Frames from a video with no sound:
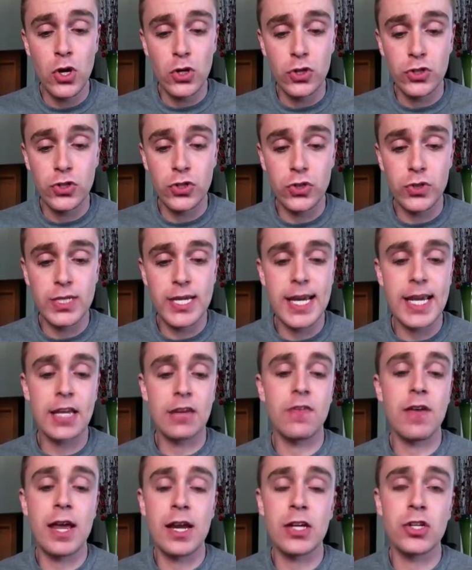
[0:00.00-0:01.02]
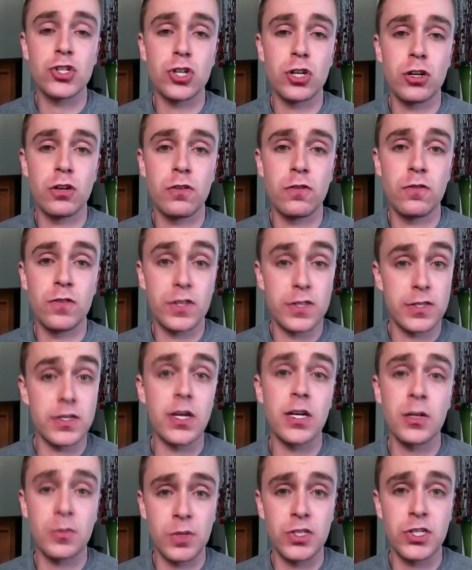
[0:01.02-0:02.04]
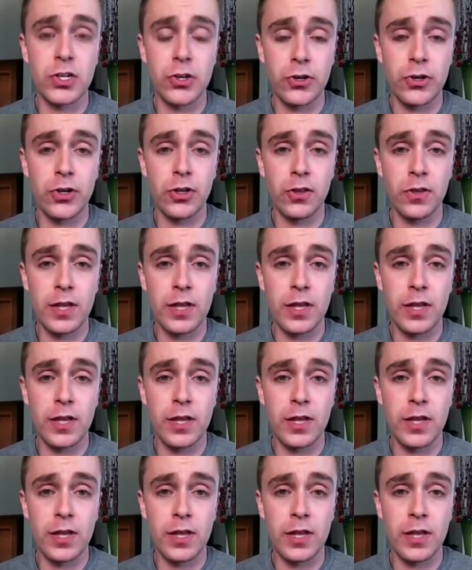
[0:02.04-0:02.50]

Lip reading: to take advantage of the study material